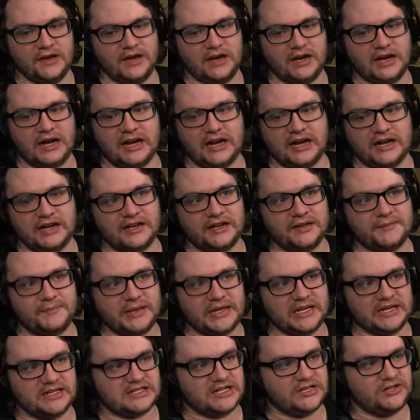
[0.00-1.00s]
uh,
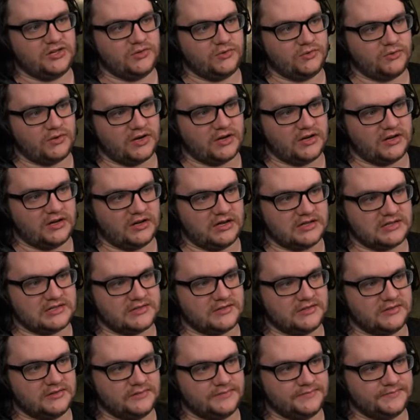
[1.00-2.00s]
because I do run
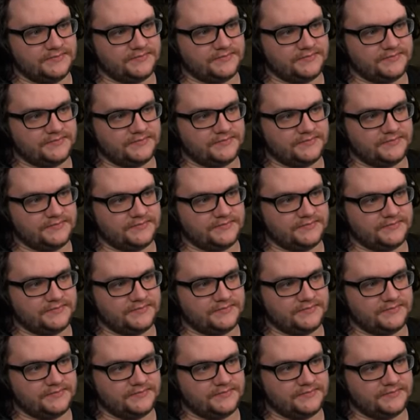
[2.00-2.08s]
console.